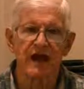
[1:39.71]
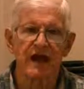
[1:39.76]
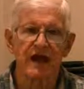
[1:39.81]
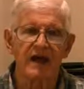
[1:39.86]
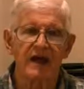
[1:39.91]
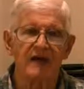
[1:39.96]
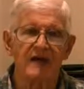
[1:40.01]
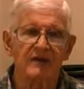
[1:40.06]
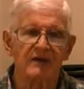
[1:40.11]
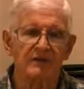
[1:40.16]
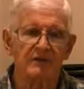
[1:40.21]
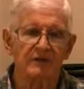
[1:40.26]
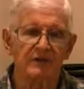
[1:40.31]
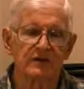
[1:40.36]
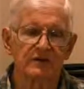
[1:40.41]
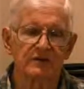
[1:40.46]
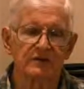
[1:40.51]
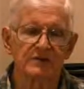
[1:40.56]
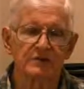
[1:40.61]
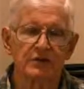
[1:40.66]
And
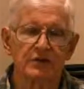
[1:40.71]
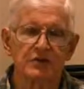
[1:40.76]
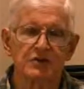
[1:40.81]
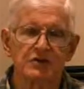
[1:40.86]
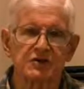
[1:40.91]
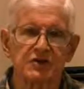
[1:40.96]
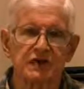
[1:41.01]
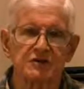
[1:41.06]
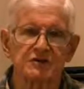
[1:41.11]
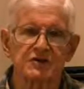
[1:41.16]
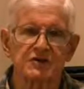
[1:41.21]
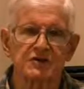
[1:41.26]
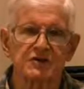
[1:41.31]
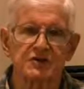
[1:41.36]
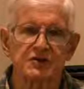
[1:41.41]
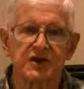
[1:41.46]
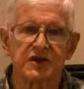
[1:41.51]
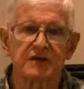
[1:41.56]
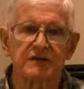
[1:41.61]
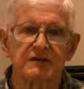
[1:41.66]
when push comes to
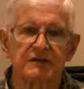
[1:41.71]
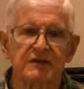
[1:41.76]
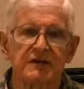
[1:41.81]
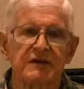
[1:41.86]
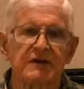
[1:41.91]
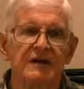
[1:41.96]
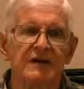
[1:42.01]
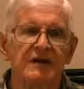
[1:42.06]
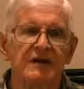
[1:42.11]
shove,